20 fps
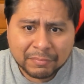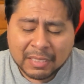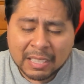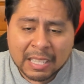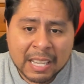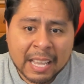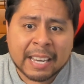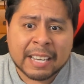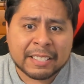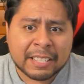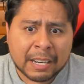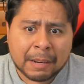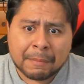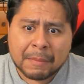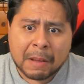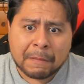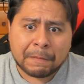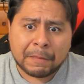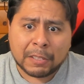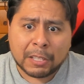Like I said, I'm
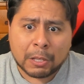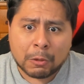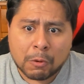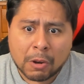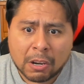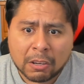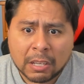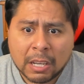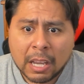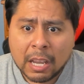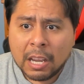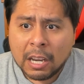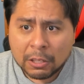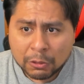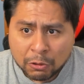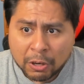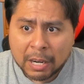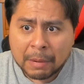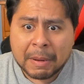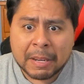not feeling well. I'm
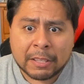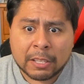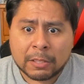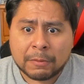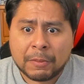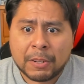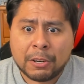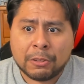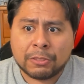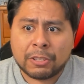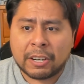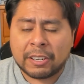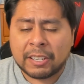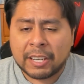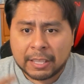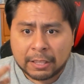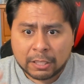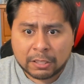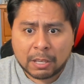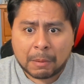trying to make this video so I can
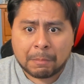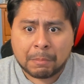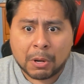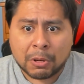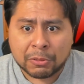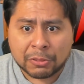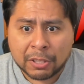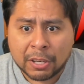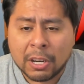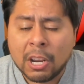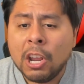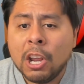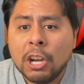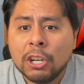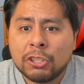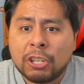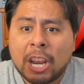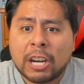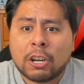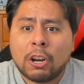get this up posted.
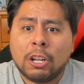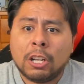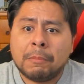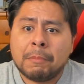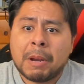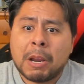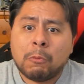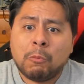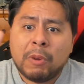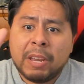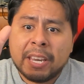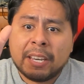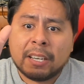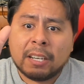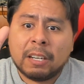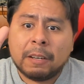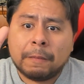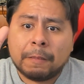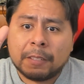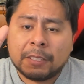Check all of my week
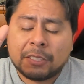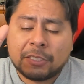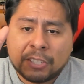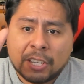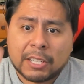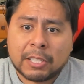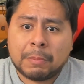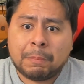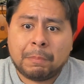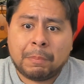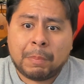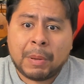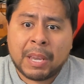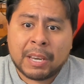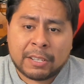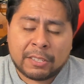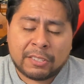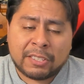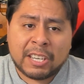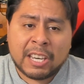6
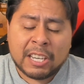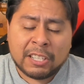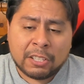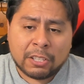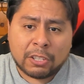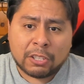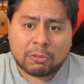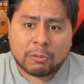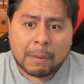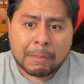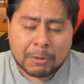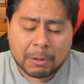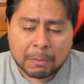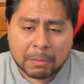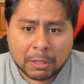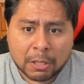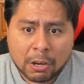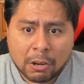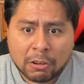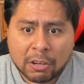picks in the description
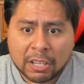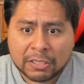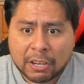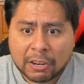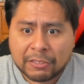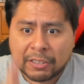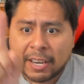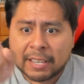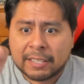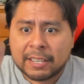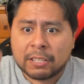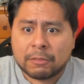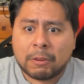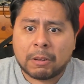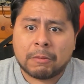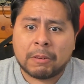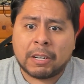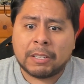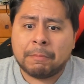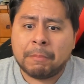below. I'll talk to you guys next week
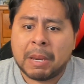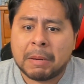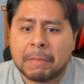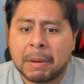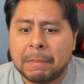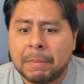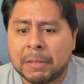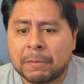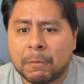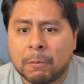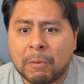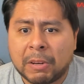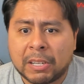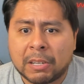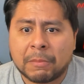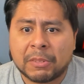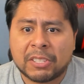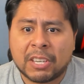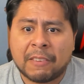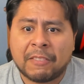when I make my picks for week
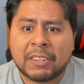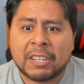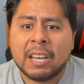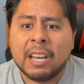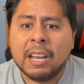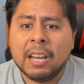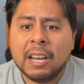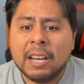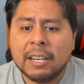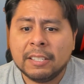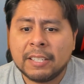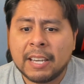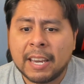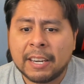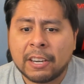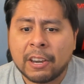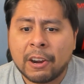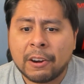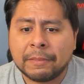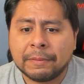number 7. Take
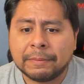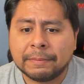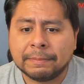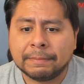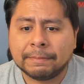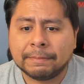care.